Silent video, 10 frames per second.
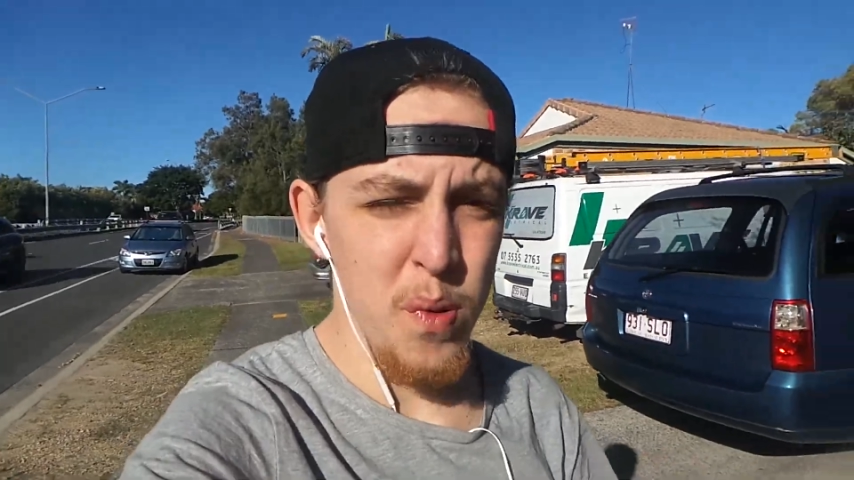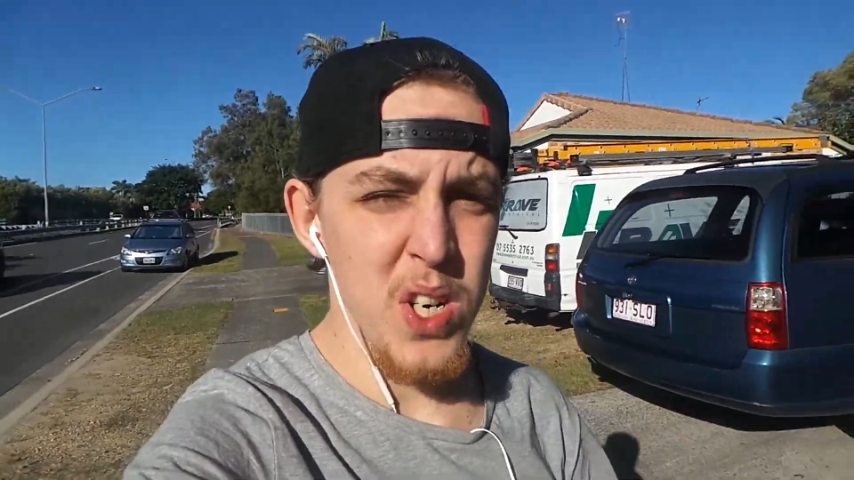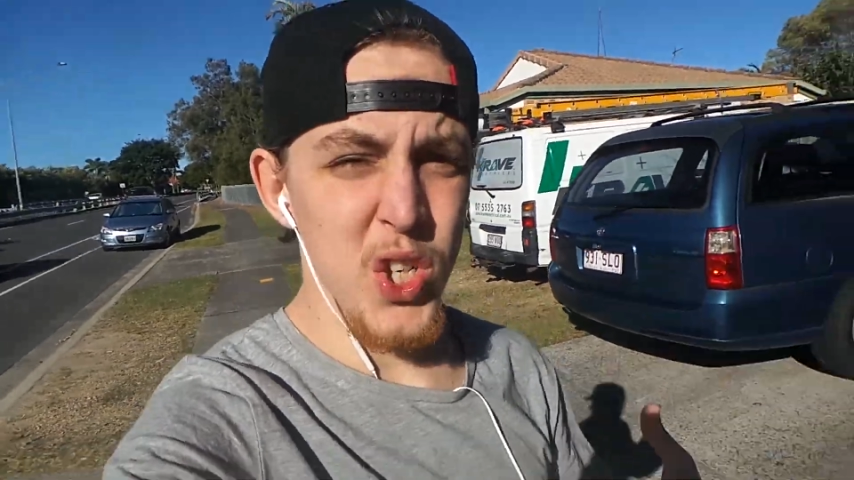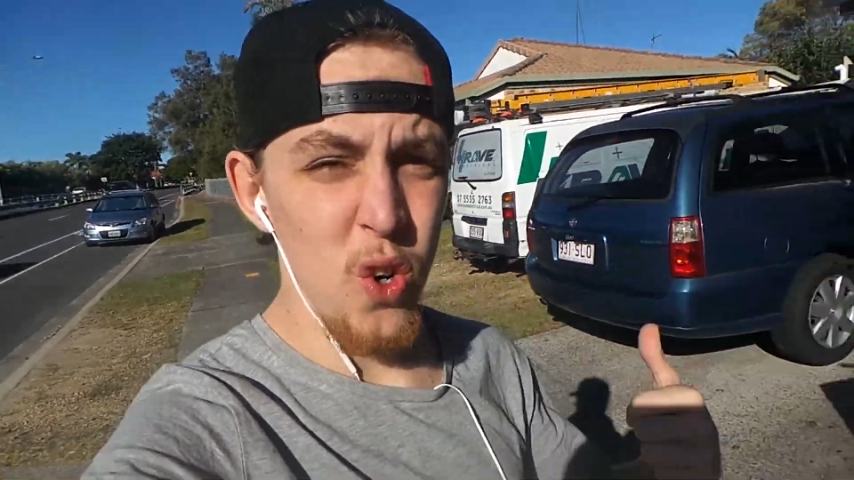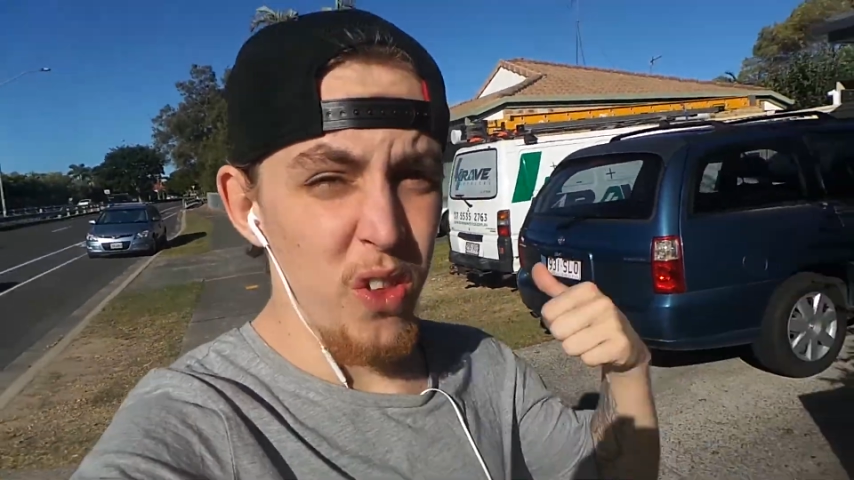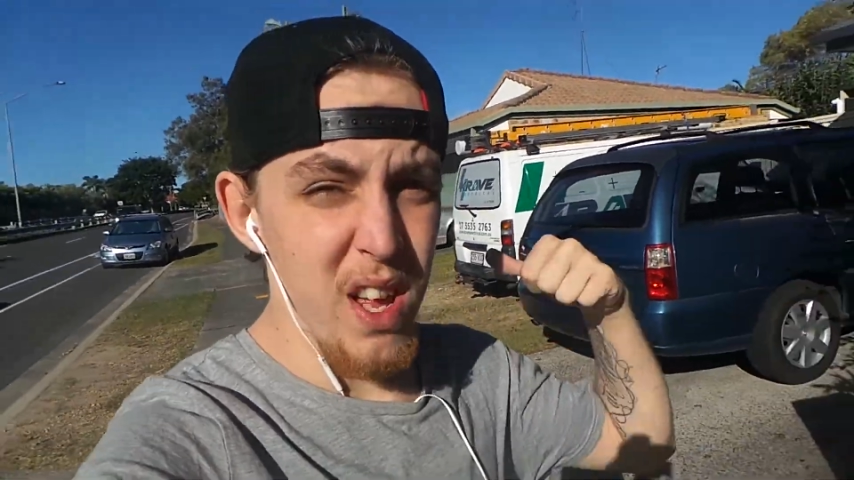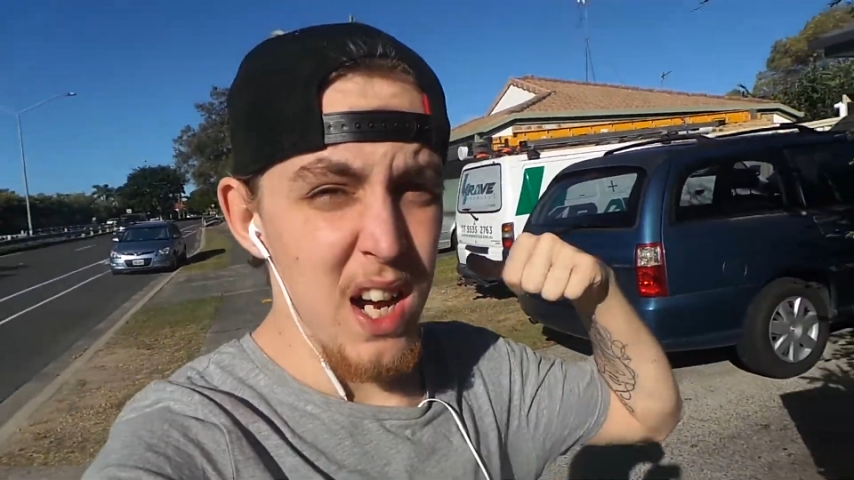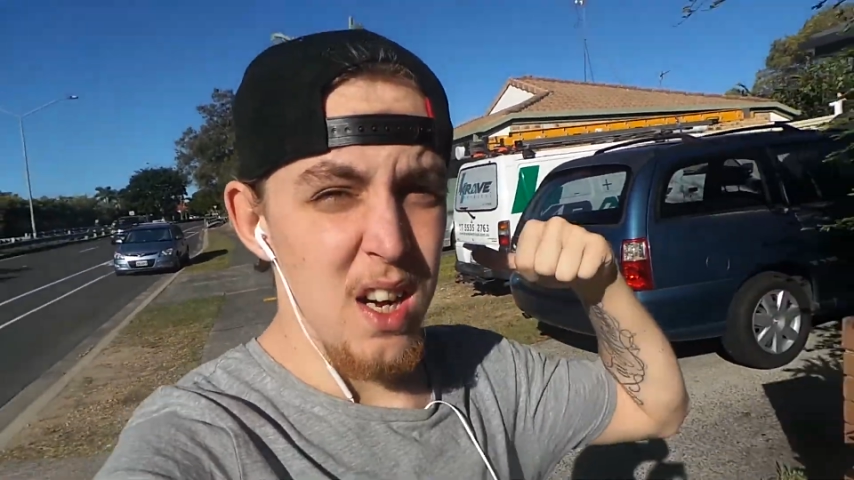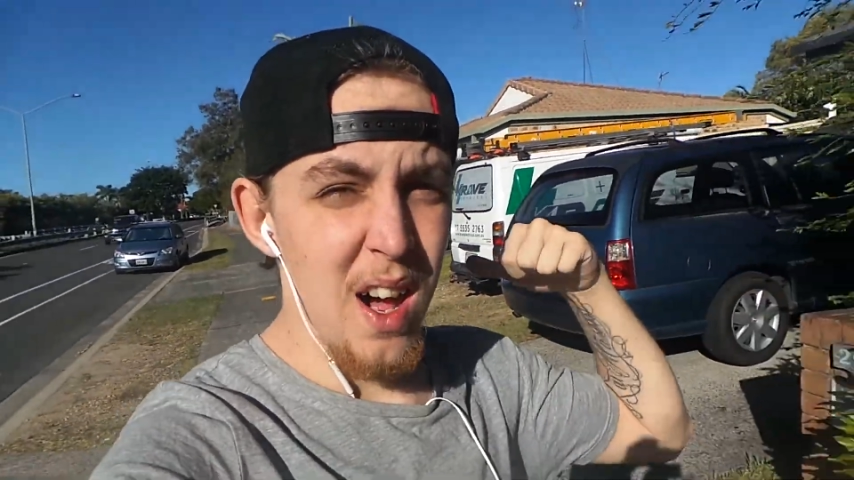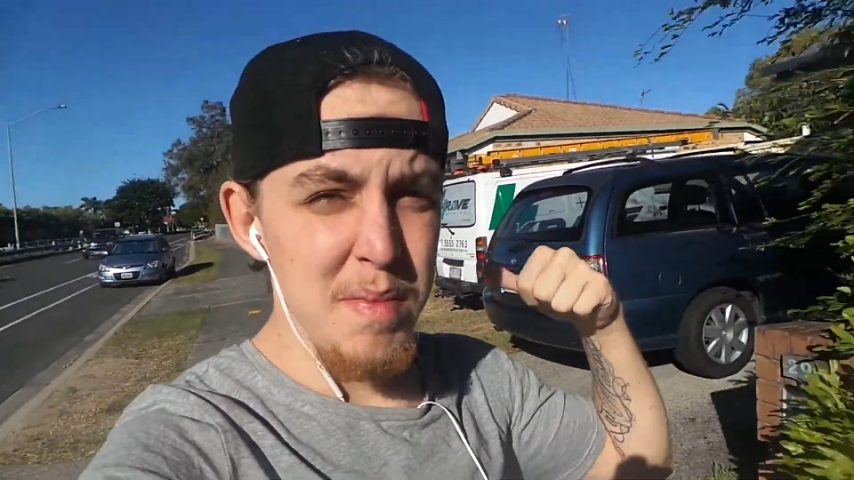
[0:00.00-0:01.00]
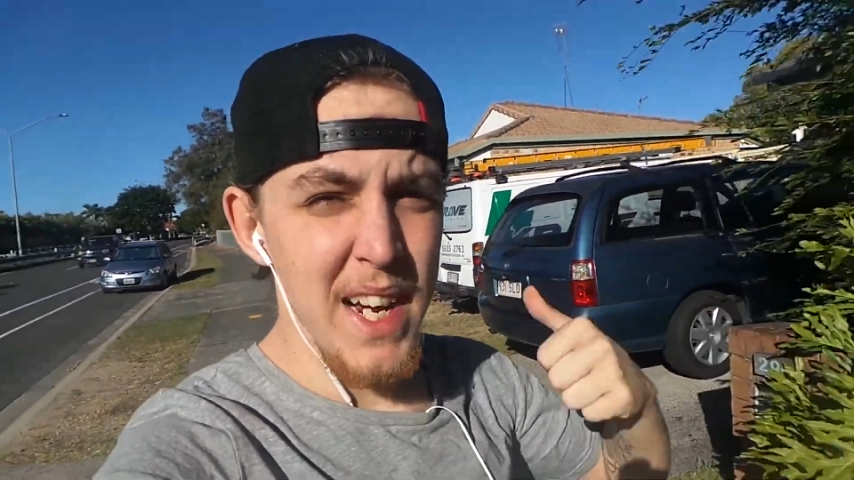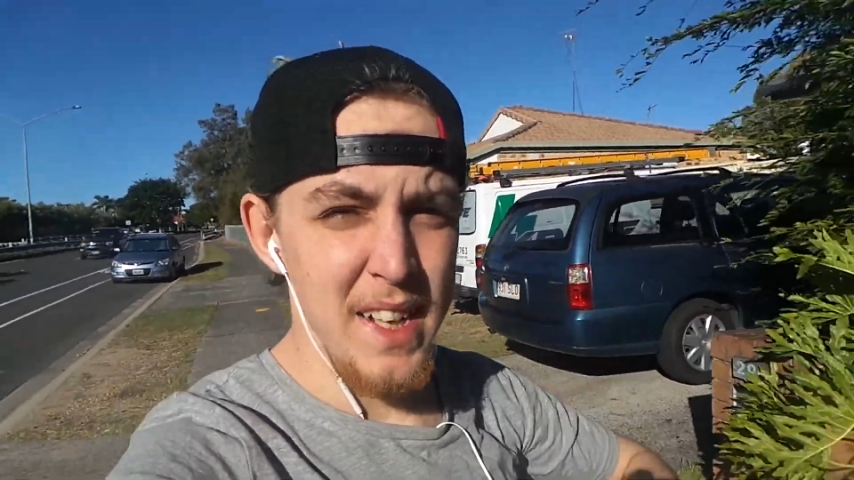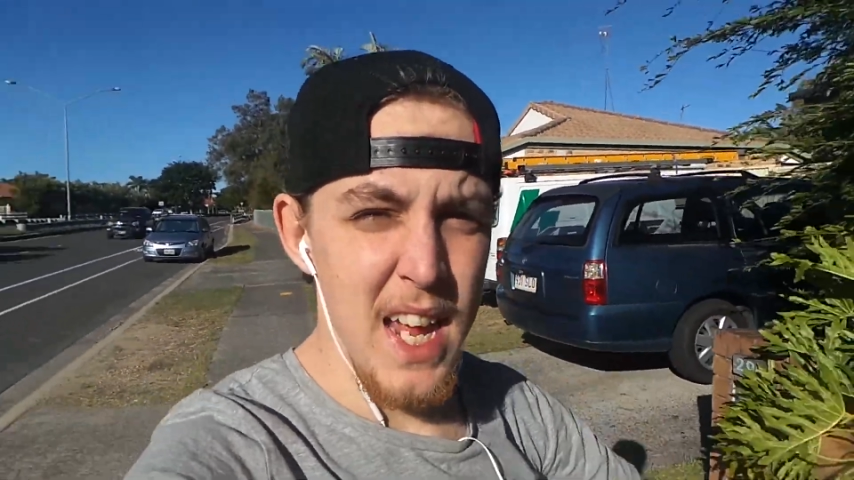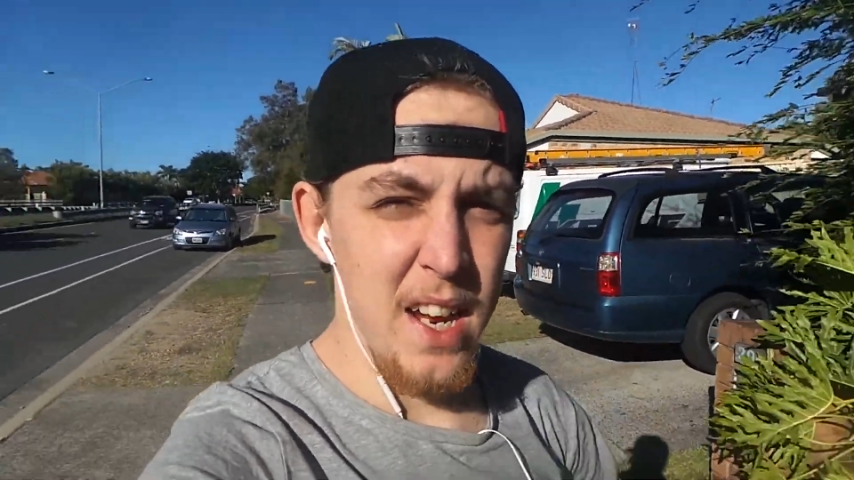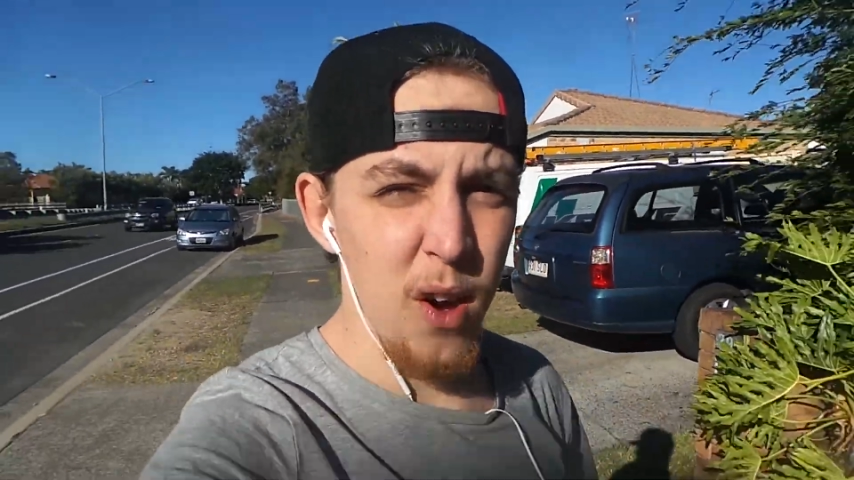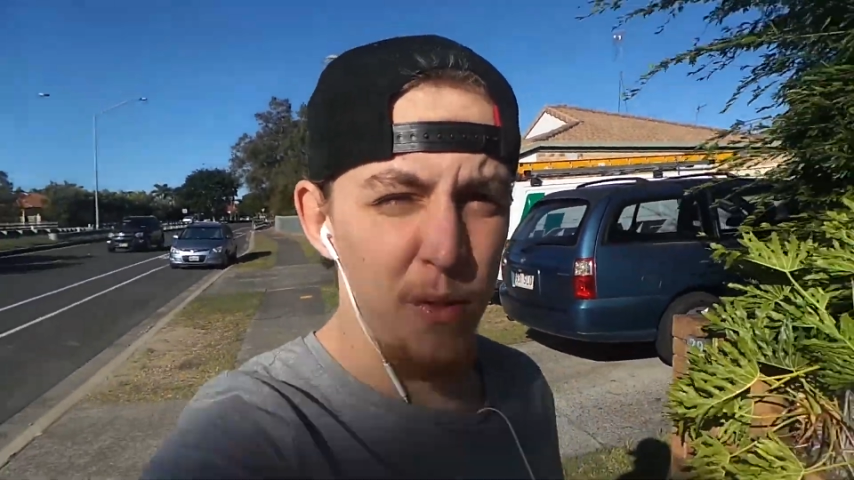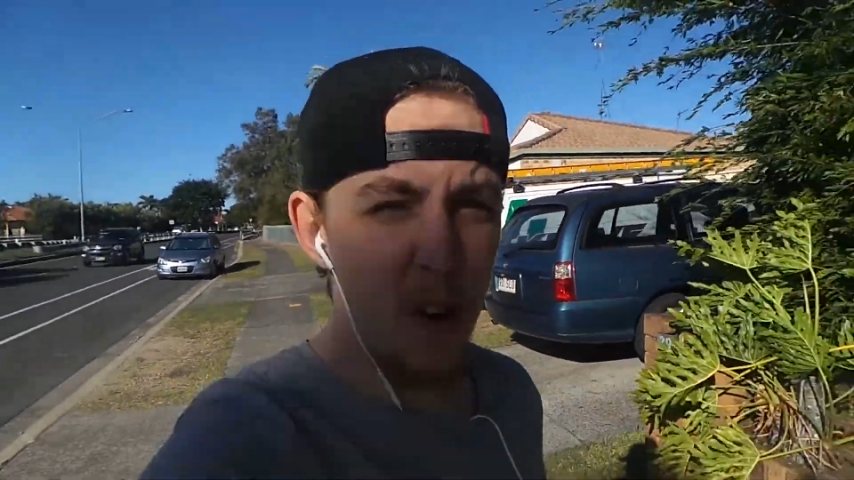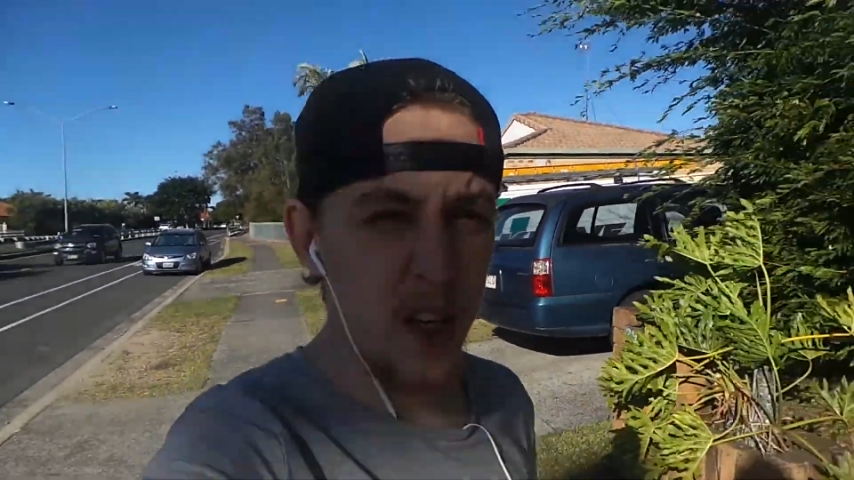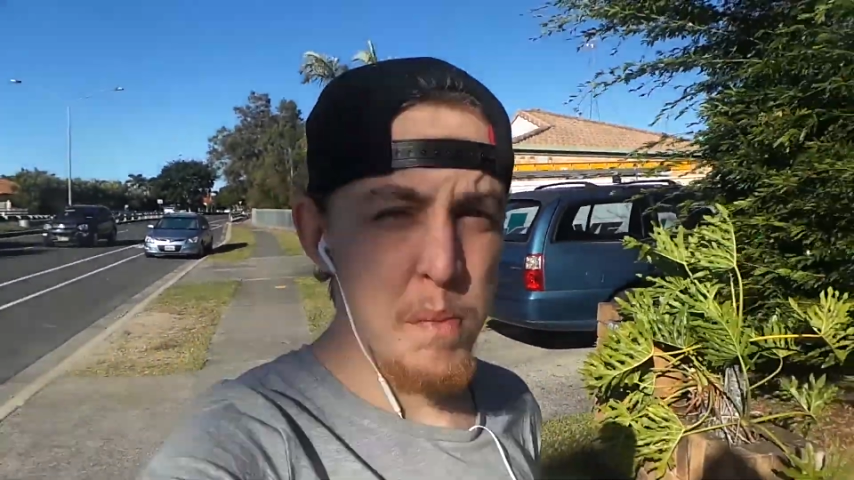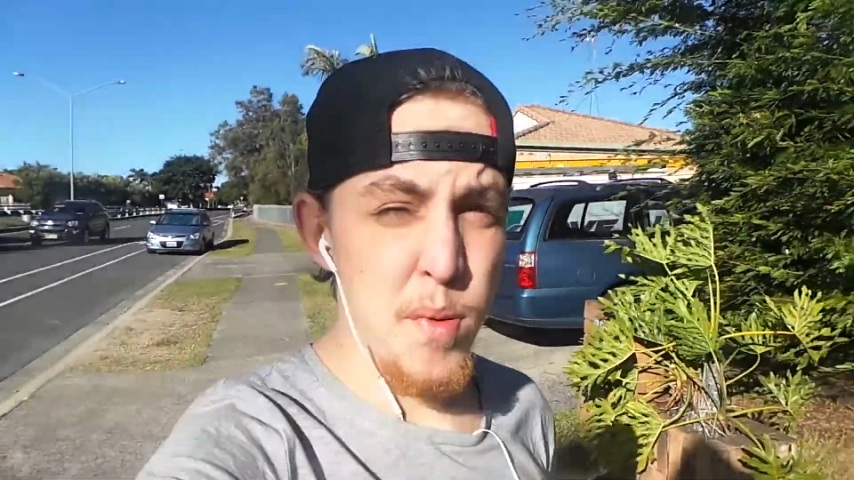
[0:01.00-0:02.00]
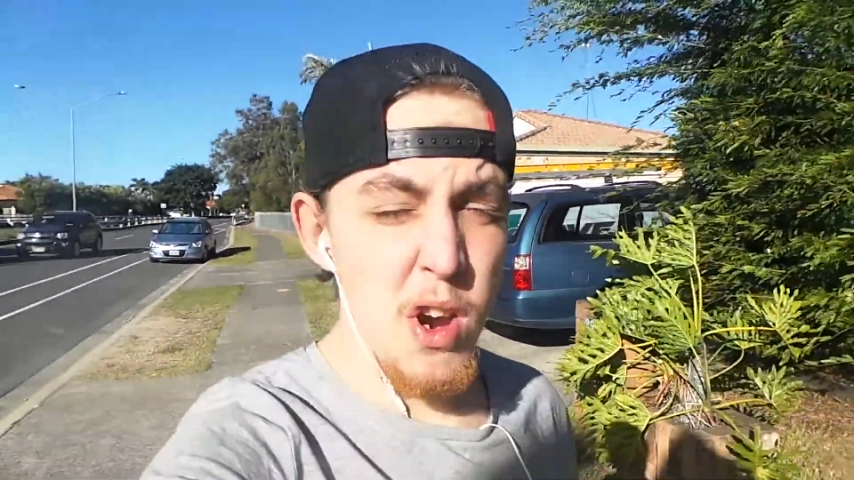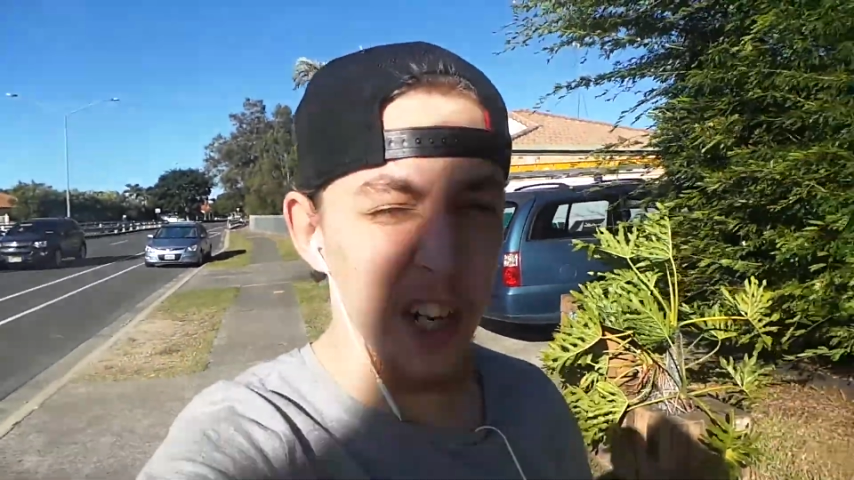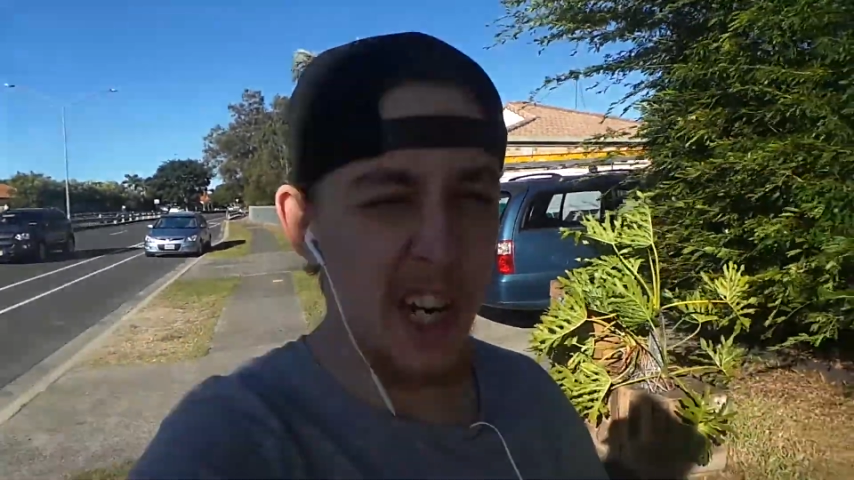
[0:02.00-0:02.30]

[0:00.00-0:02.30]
pretty sure that car back there got fucking broken